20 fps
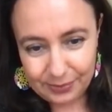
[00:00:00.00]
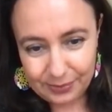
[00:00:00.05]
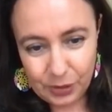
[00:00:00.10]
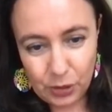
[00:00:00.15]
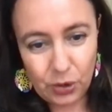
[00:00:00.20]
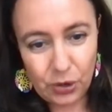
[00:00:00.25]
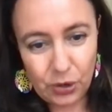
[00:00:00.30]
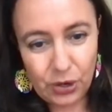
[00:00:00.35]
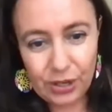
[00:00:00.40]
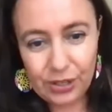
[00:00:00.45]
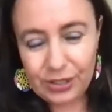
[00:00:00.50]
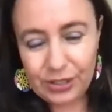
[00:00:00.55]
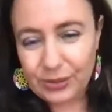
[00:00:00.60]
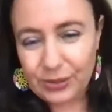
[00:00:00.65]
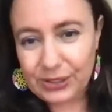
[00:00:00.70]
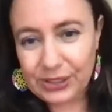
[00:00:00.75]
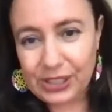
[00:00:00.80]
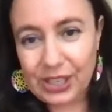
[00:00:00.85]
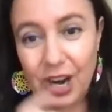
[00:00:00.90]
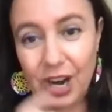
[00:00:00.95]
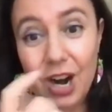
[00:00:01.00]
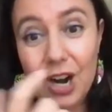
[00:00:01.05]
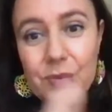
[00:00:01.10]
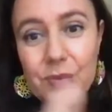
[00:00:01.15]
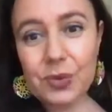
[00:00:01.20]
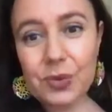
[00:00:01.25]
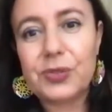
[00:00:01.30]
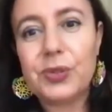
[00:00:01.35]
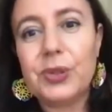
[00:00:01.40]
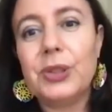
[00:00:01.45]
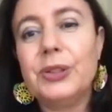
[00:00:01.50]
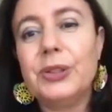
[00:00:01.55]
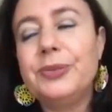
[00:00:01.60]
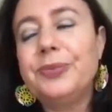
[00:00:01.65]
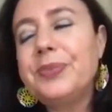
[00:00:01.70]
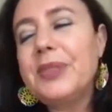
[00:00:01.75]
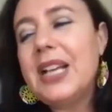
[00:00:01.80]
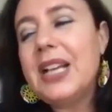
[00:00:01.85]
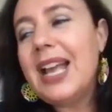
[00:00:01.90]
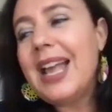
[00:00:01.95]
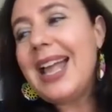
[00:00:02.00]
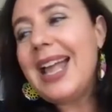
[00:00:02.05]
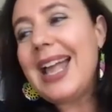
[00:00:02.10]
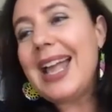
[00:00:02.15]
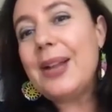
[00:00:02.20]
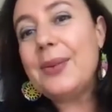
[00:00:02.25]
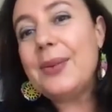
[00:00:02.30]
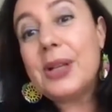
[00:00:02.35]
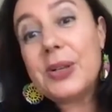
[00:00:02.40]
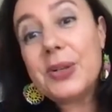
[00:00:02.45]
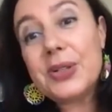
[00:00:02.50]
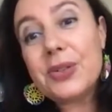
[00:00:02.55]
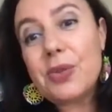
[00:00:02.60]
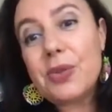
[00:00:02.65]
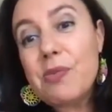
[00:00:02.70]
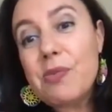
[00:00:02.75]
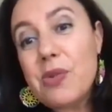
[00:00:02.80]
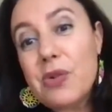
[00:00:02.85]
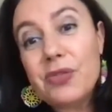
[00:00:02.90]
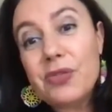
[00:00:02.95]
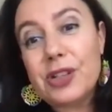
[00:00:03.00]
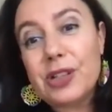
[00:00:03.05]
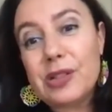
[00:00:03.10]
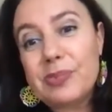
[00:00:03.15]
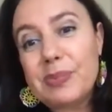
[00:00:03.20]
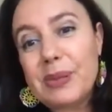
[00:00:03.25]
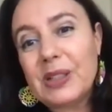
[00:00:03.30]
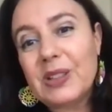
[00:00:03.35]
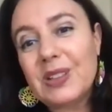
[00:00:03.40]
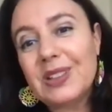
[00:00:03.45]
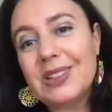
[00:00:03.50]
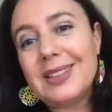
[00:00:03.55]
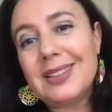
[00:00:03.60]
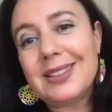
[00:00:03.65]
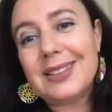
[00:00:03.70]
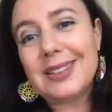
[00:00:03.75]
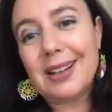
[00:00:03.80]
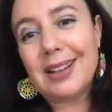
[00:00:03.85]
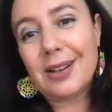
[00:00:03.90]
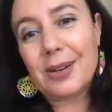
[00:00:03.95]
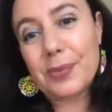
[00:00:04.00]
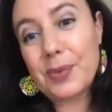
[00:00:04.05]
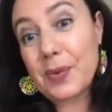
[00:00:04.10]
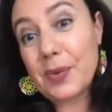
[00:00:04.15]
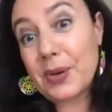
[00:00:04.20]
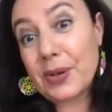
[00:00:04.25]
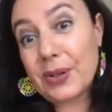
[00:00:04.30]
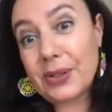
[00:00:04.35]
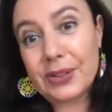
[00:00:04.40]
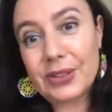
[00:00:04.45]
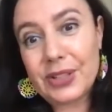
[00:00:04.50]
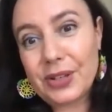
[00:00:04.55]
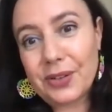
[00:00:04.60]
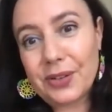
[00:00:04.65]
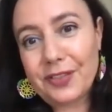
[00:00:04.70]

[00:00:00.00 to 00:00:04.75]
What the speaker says: or the card was full, and we couldn't remove it because we were,